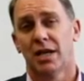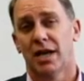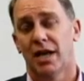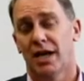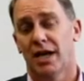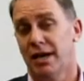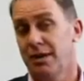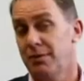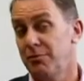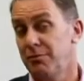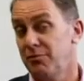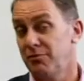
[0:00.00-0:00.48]

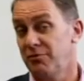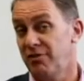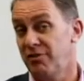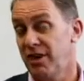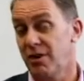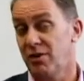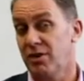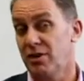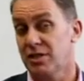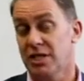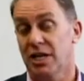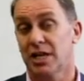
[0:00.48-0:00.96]

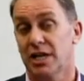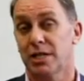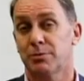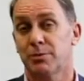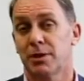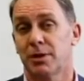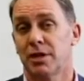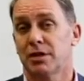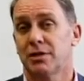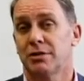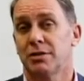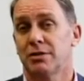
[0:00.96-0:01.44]
various
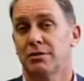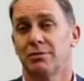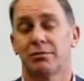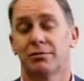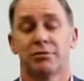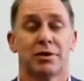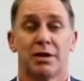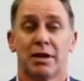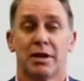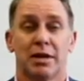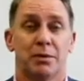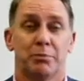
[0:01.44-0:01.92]
aspects of
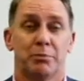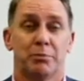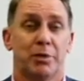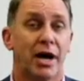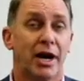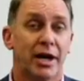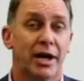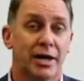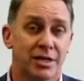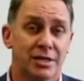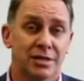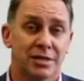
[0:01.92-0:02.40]

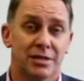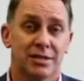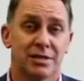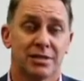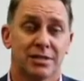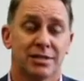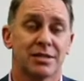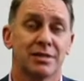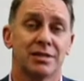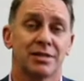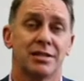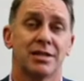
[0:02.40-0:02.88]

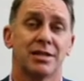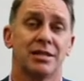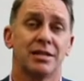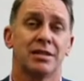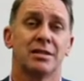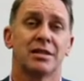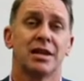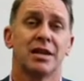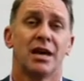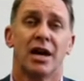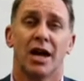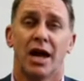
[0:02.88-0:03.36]
Parkinson's
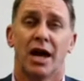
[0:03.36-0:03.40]
disease,